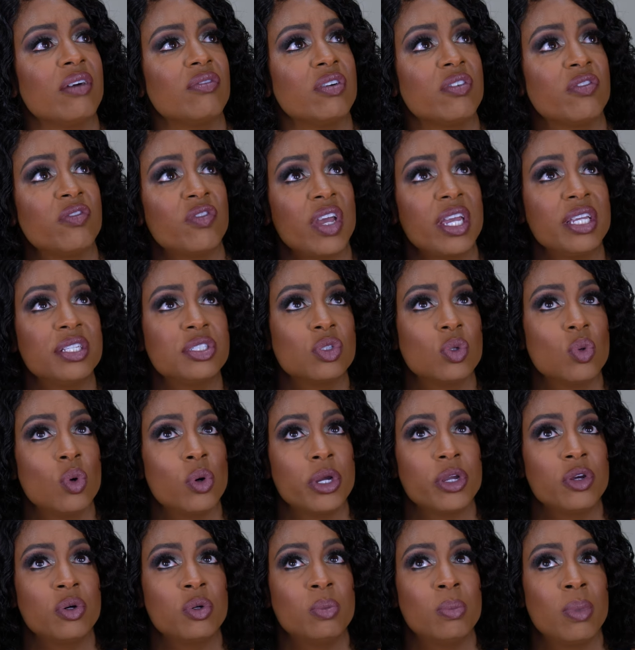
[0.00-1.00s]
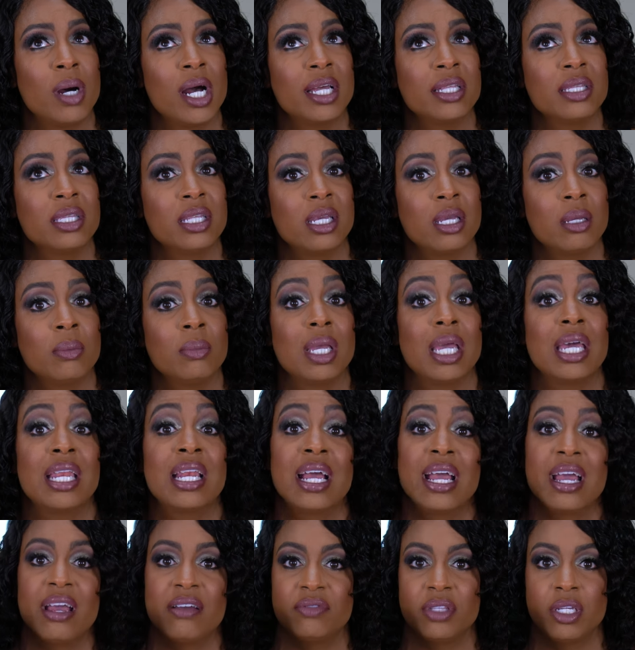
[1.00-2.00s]
a face oil by them, and
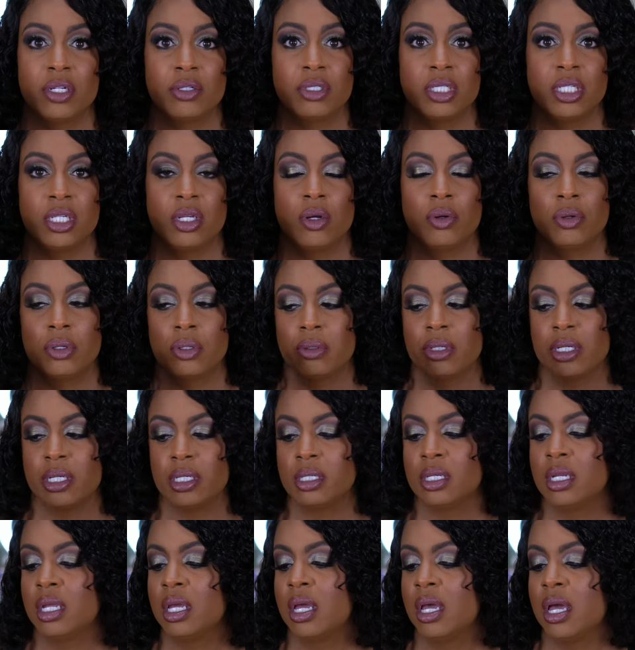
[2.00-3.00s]
I have their deodorant.